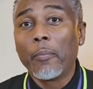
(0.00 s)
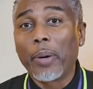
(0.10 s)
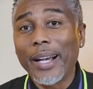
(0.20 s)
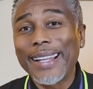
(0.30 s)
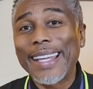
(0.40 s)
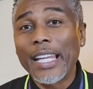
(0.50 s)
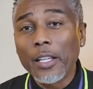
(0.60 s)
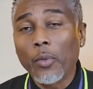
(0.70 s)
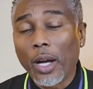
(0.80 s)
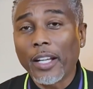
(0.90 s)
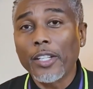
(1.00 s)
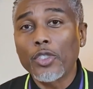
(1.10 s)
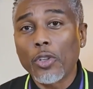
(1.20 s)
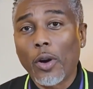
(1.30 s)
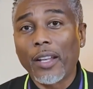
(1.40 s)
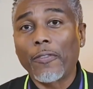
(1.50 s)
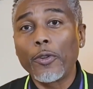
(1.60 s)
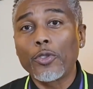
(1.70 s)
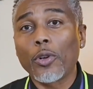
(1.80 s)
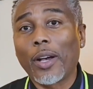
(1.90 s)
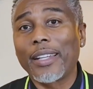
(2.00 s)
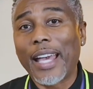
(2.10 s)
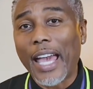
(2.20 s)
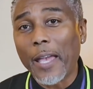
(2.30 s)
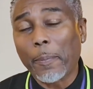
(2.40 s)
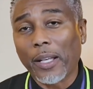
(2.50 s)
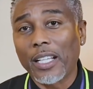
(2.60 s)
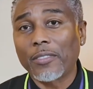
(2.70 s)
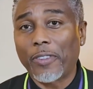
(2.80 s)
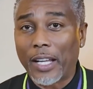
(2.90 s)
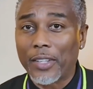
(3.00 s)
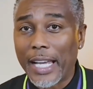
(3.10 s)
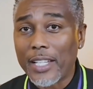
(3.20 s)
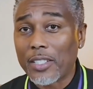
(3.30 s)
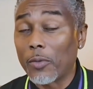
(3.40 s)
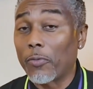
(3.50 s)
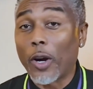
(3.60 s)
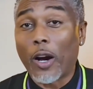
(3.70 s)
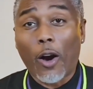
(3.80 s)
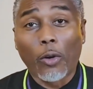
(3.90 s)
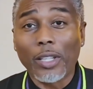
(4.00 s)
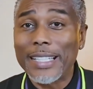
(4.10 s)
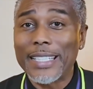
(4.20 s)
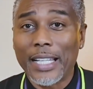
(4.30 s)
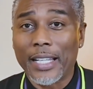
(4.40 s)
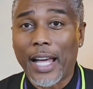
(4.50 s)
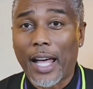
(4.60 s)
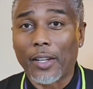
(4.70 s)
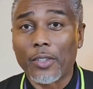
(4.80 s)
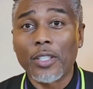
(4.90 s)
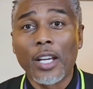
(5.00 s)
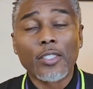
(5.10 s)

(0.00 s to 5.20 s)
but anyone can join if you join the A+ Foundation for only $10.